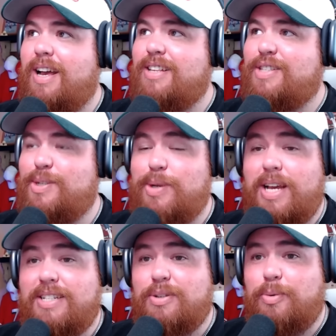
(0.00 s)
2
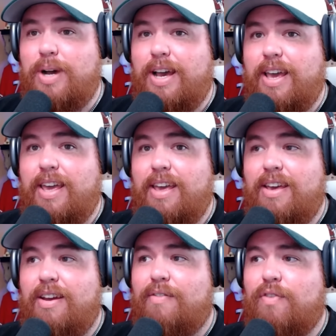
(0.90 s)
days away
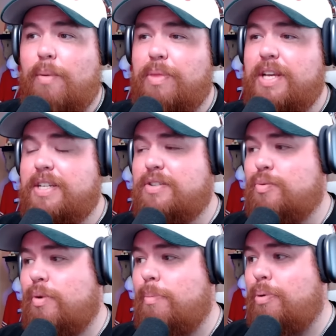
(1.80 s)
from these
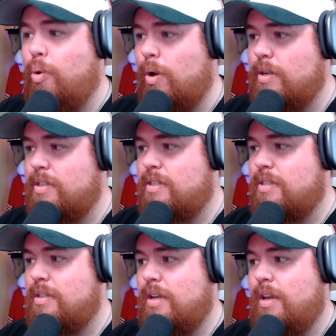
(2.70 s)

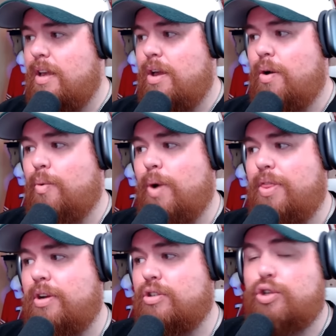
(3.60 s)
reports,
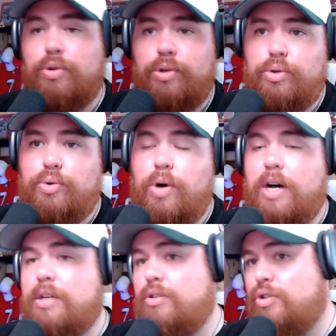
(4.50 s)
whether true,
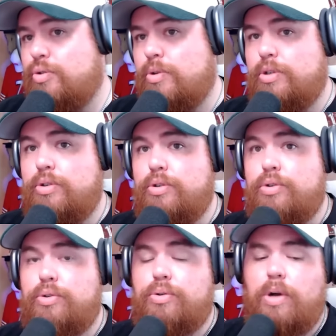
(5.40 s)

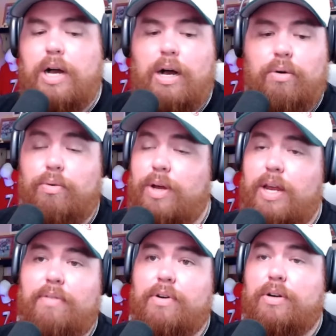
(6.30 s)
untrue,
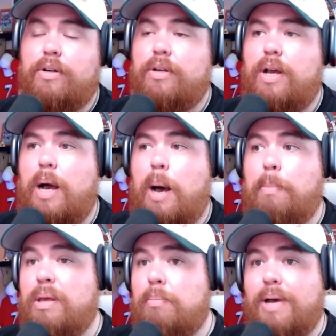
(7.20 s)
whatever,
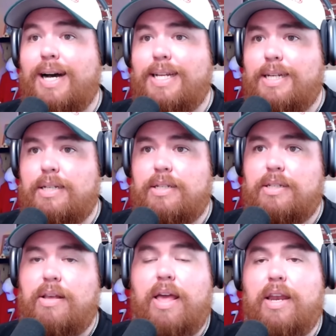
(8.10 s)
being behind us
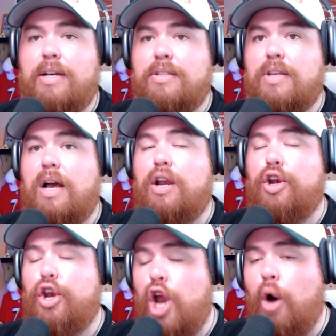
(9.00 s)
and us
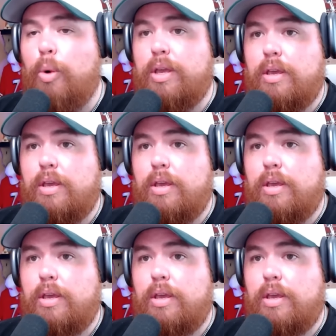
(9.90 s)
knowing